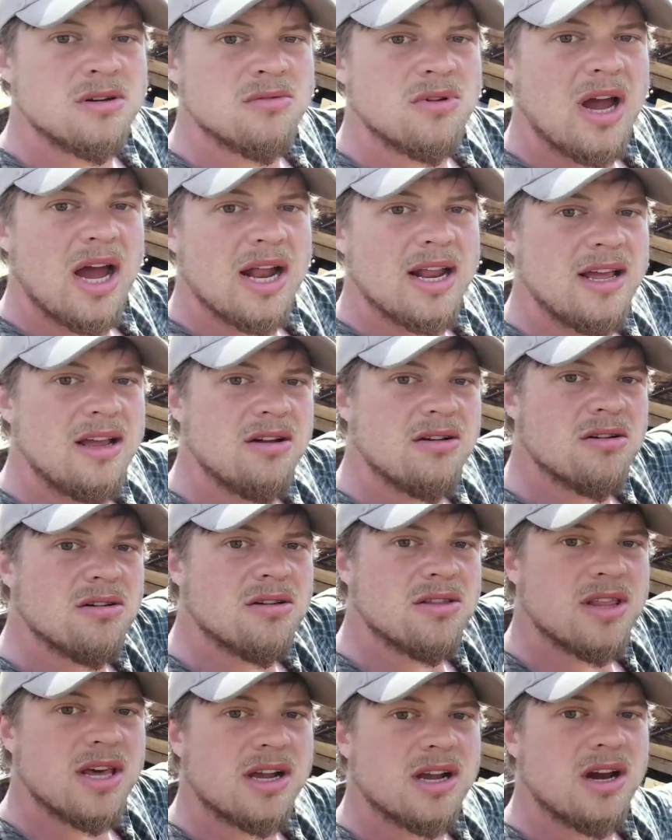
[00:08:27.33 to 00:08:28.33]
right here
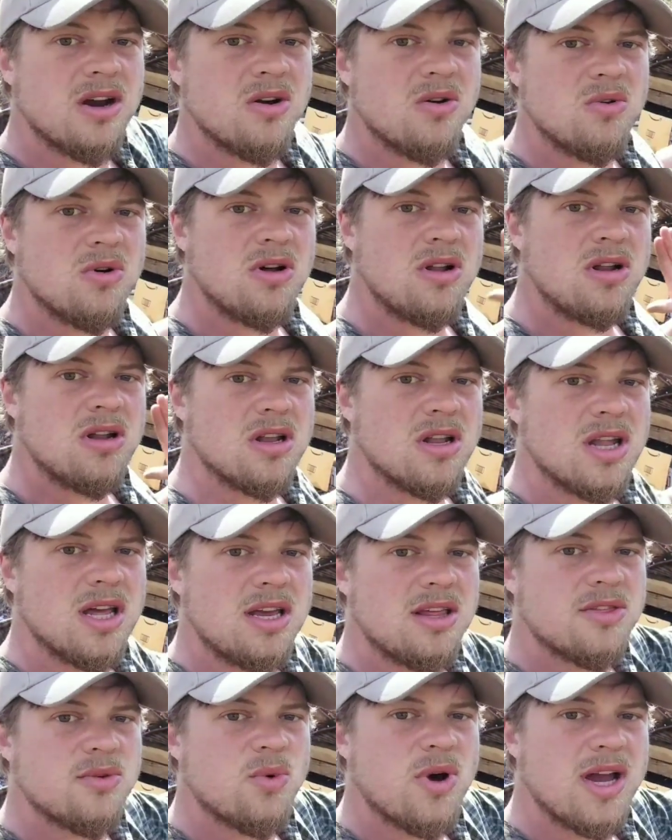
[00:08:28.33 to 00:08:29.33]
that go
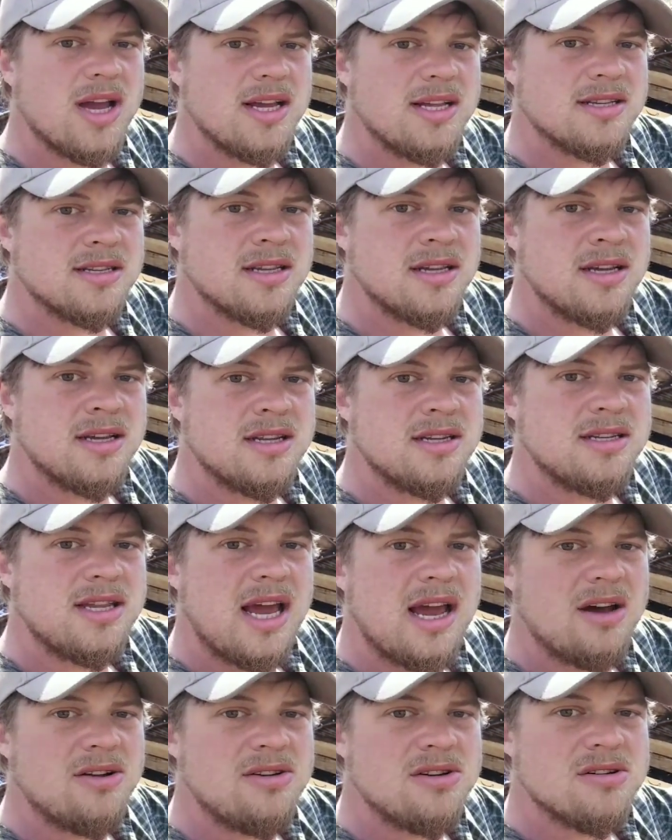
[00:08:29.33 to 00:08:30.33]
lengthways
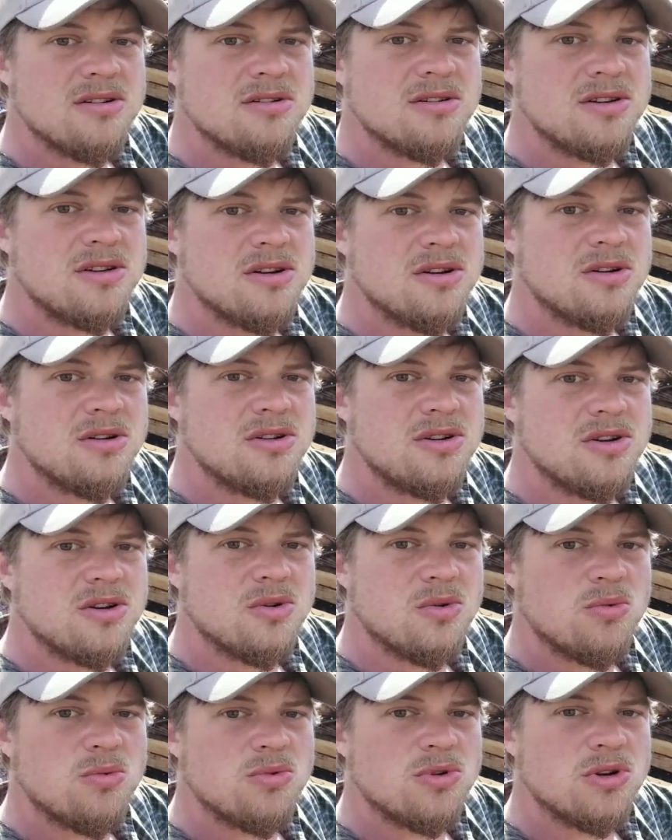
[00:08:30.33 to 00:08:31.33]
down
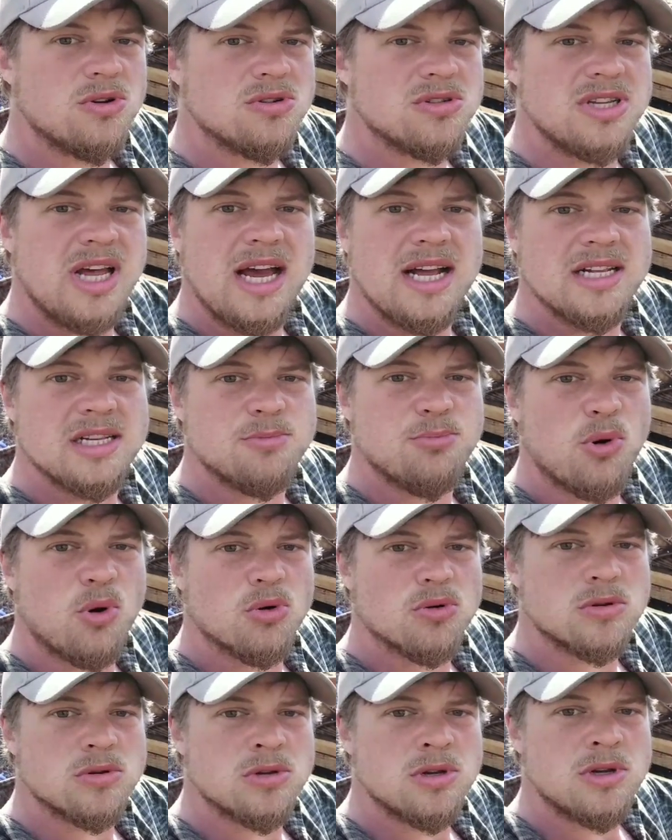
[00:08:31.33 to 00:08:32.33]
your side
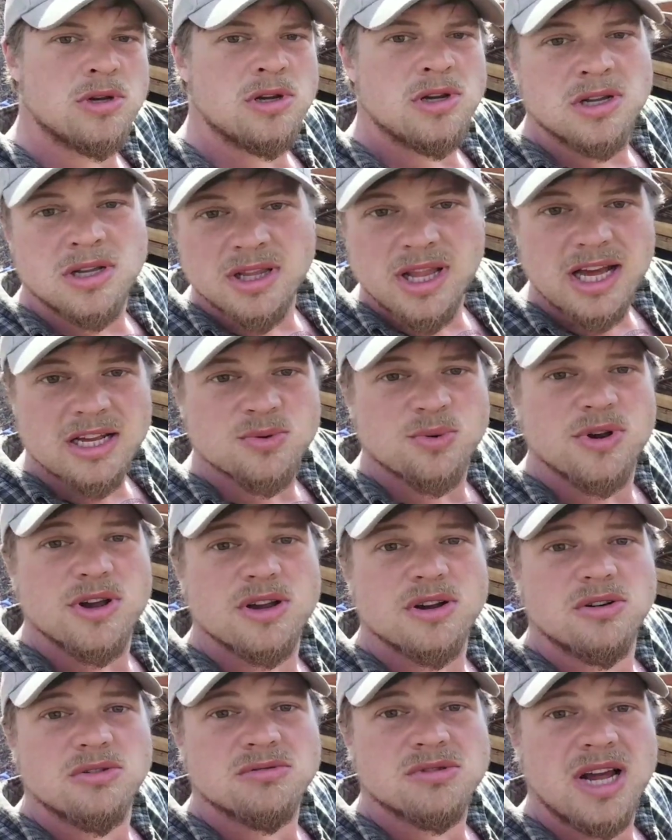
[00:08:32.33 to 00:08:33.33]
supports. That's where
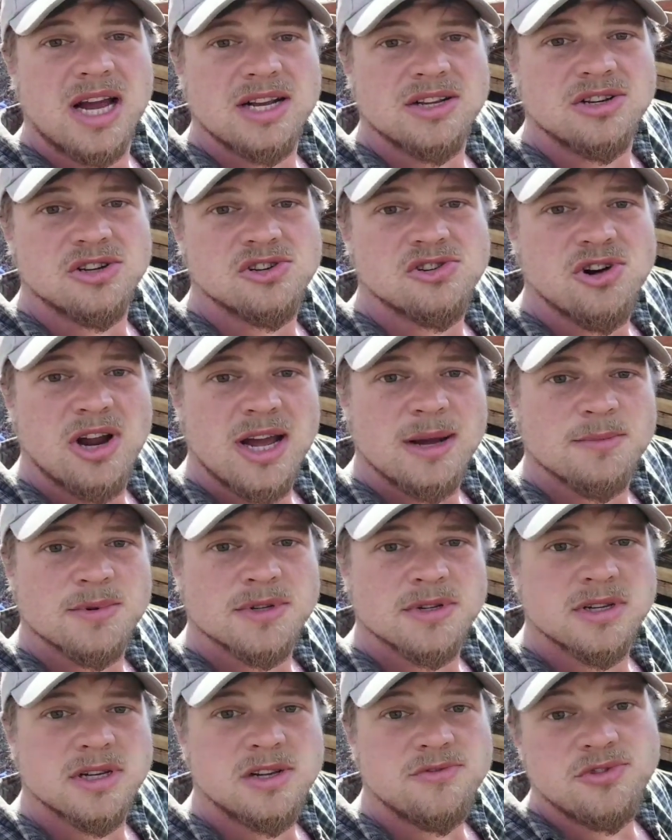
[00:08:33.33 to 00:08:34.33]
you're going to attach your
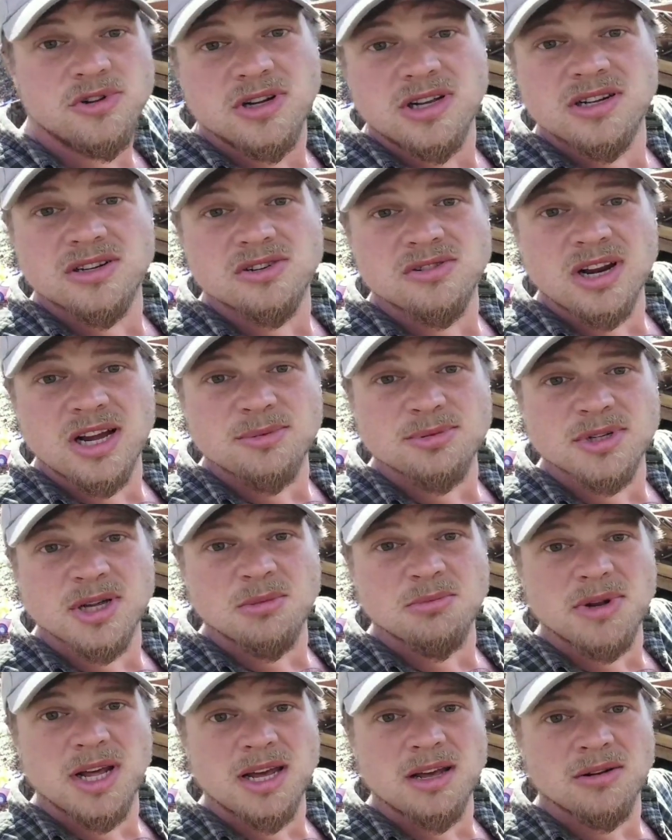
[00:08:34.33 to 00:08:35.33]
straps if you need to strap
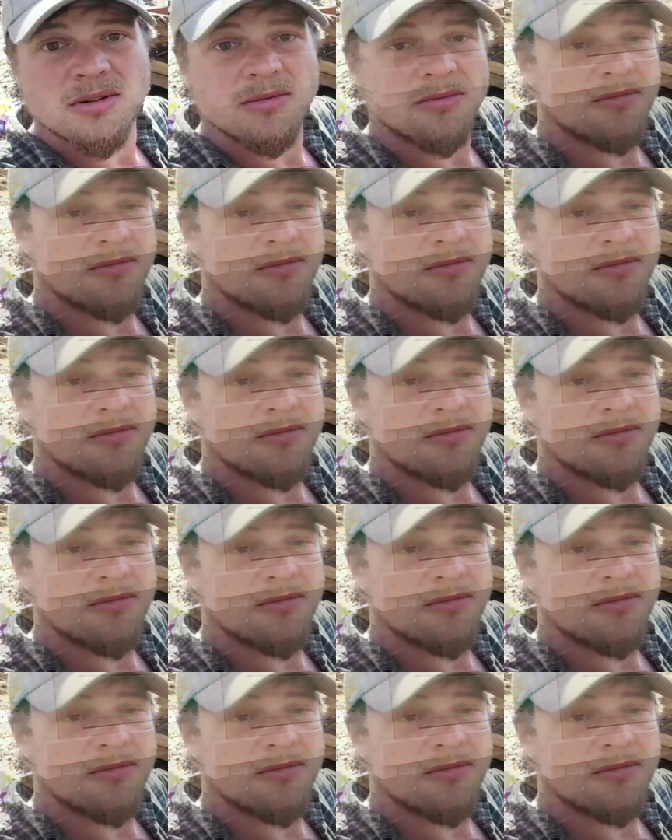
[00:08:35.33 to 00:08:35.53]
something down.